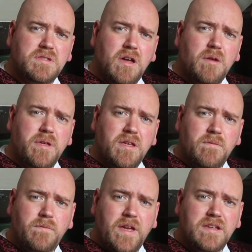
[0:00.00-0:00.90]
that are
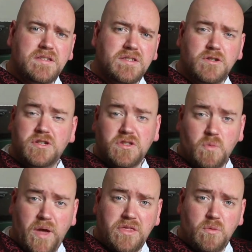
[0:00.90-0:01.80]
being faced, such as
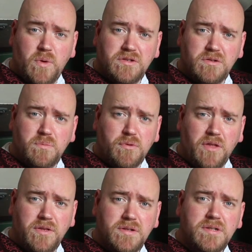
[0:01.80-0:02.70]
the Weather Wizard
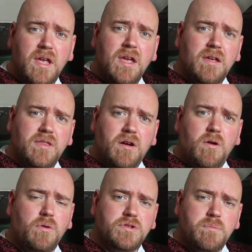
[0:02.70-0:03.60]
brothers, there
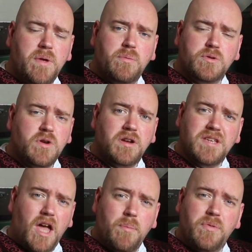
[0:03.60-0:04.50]
are also people trying
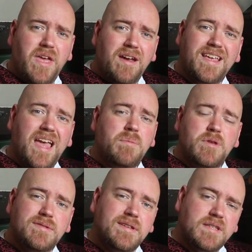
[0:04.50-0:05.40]
to up their game
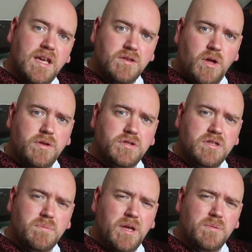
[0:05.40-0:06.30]
using
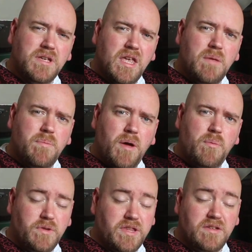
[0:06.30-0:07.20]
technology to be able to keep
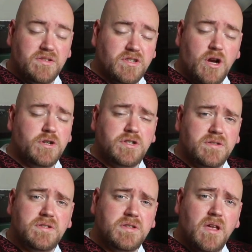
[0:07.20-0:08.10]
up with the
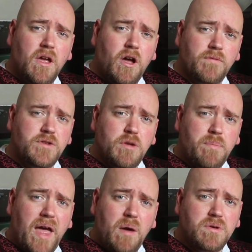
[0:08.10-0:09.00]
insurgence of new
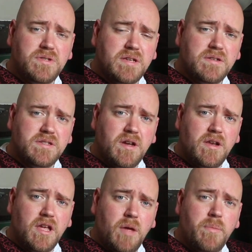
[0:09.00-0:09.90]
powers that are
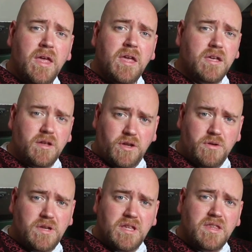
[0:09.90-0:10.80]
turning up,
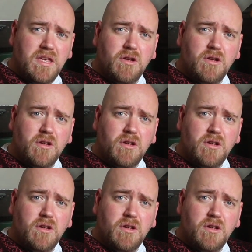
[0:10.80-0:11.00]
including the